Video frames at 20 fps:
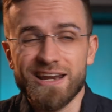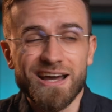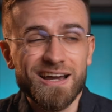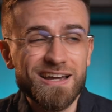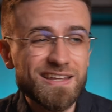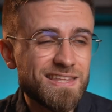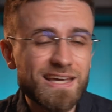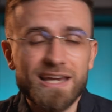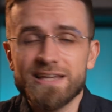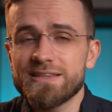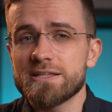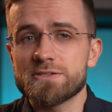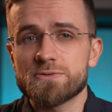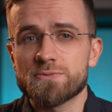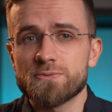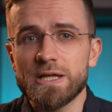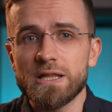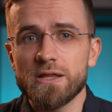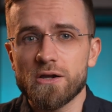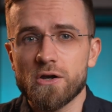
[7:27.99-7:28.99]
And I think that's
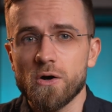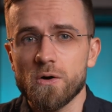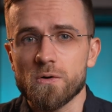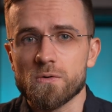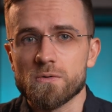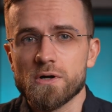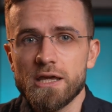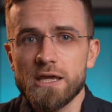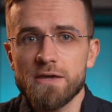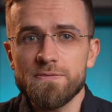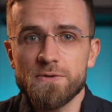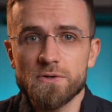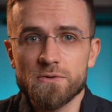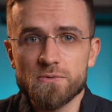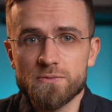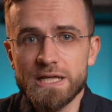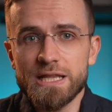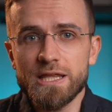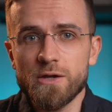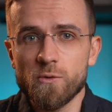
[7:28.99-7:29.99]
really cool. If you
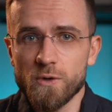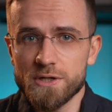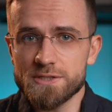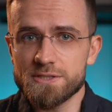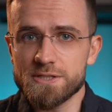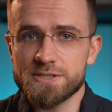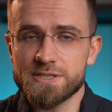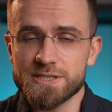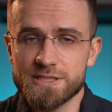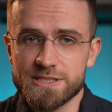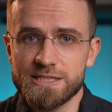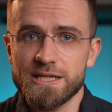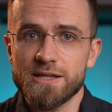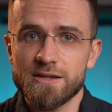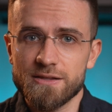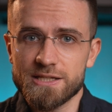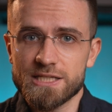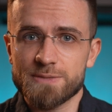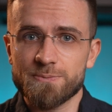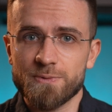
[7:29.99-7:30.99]
really want to succeed
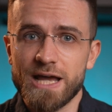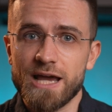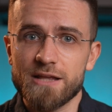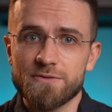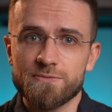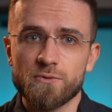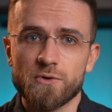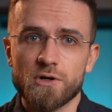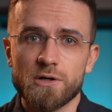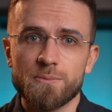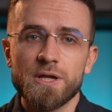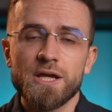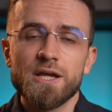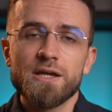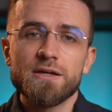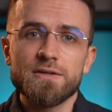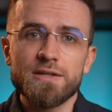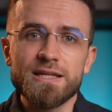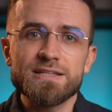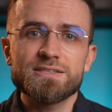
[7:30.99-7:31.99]
on this platform,
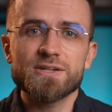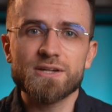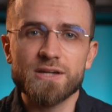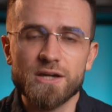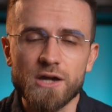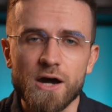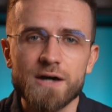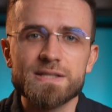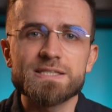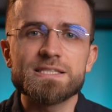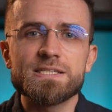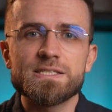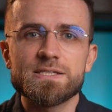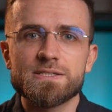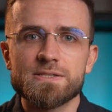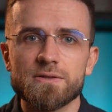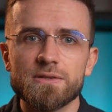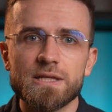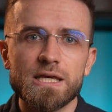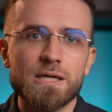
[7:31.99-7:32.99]
you need to
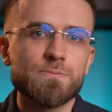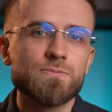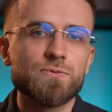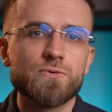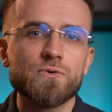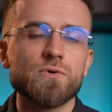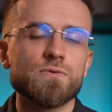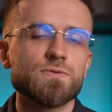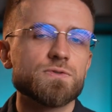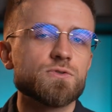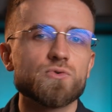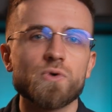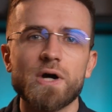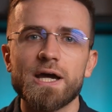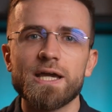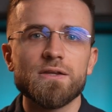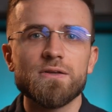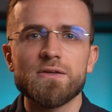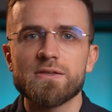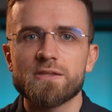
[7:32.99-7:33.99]
constantly improve,
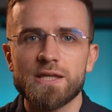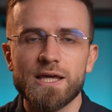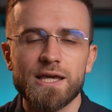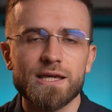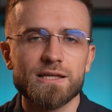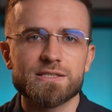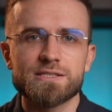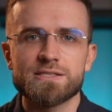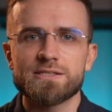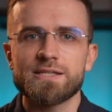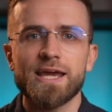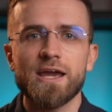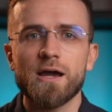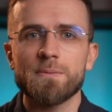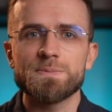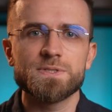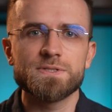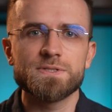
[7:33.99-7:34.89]
try new things, stay up